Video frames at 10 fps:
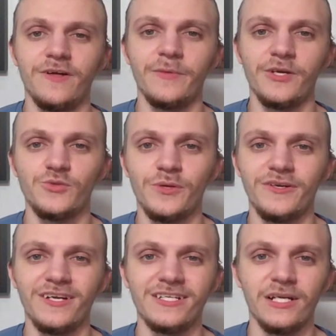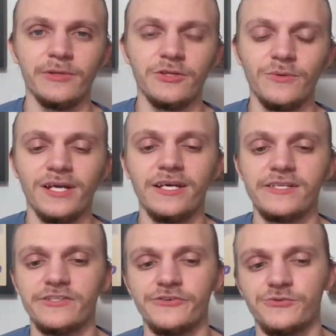to follow me on Twitter at
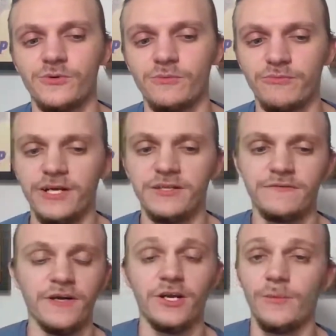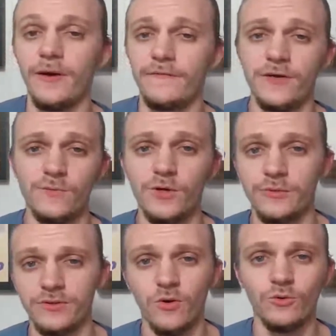WNS underscore Brandon. Find all my written
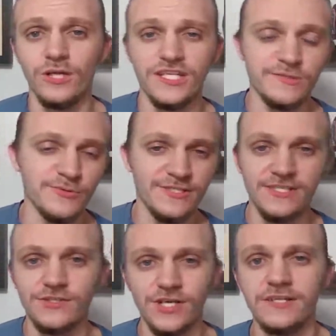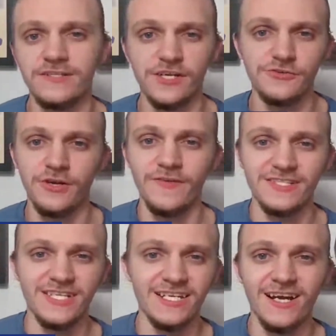work with Whole Nine Sports and Giants Country of
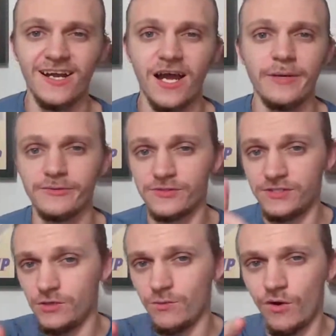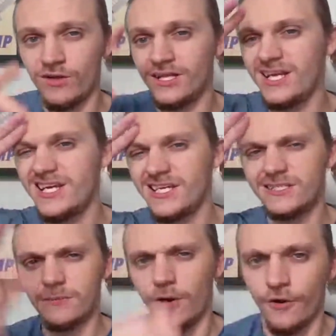SI.com. And I'll see you all
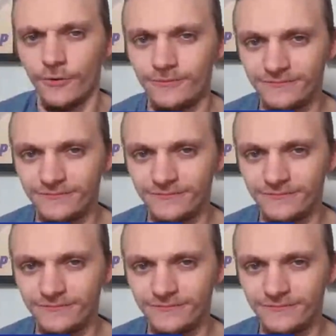tomorrow.